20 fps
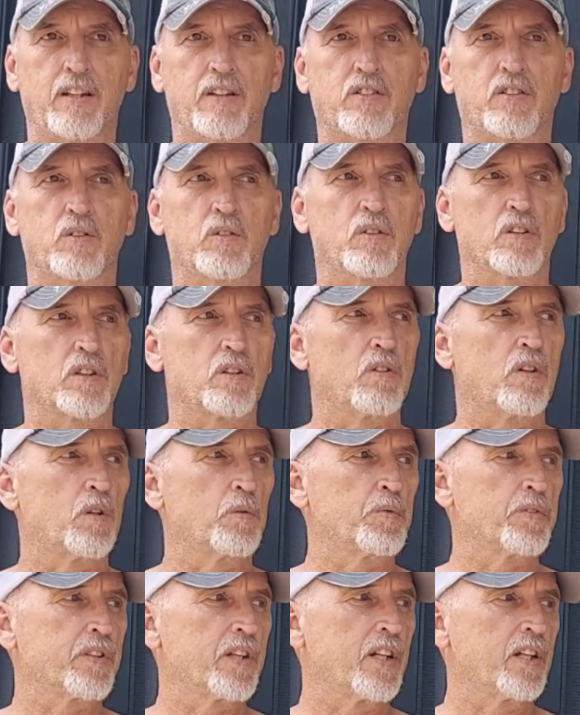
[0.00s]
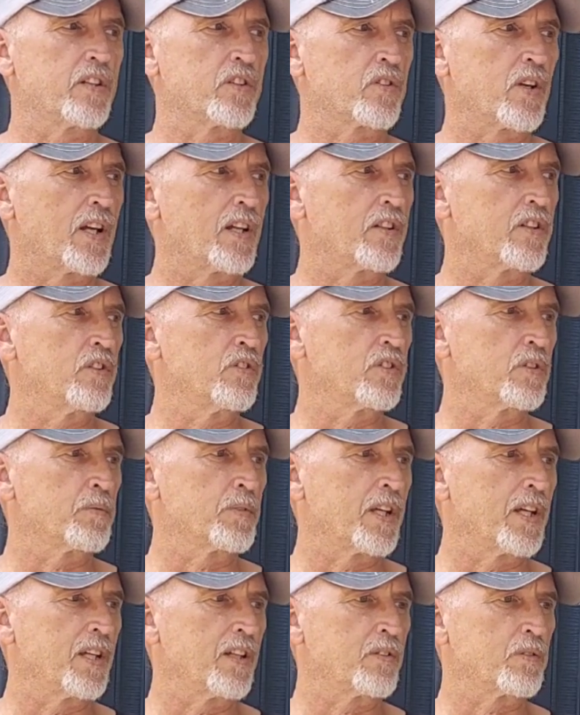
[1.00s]
that's doing a little homestead, trying to do some
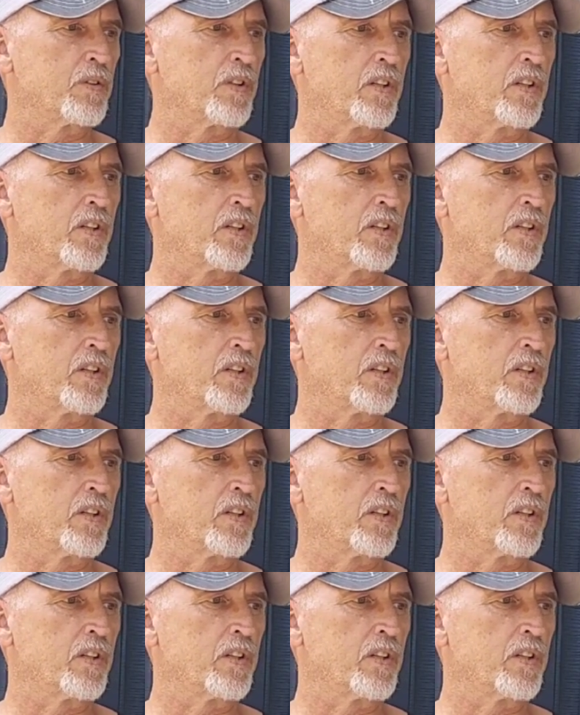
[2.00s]
things